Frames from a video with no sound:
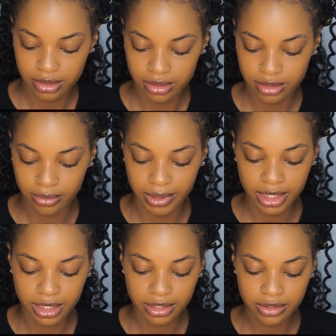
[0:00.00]
So
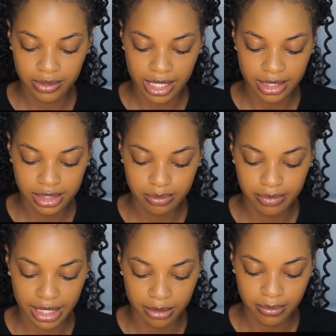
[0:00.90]
we're gonna try this
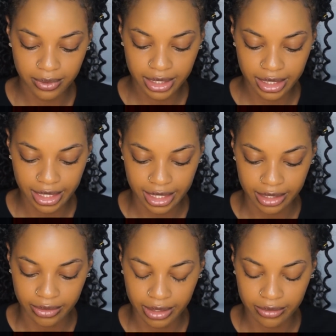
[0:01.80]
bad boy
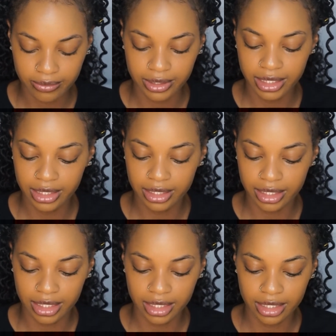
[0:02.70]
out. I really
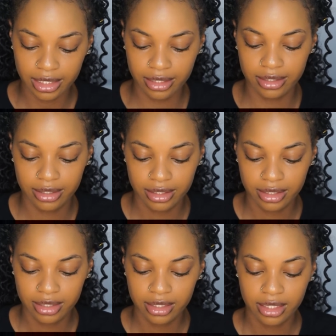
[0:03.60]
think,
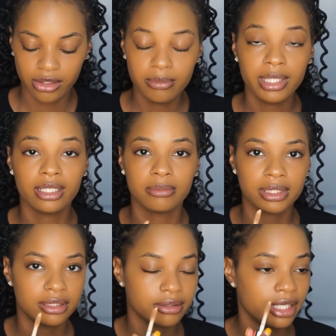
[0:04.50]
oh, it might not
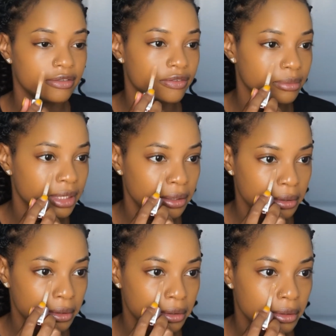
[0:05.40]
be too late for me.
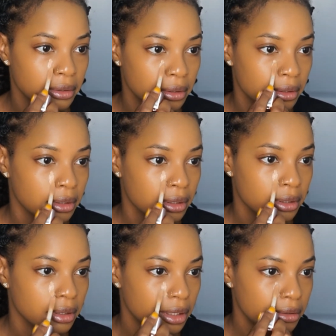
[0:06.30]

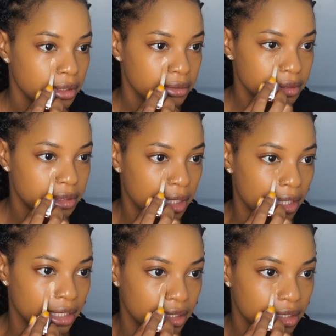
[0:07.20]
Oh no, it's
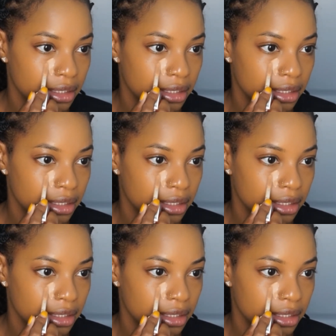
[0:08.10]
not.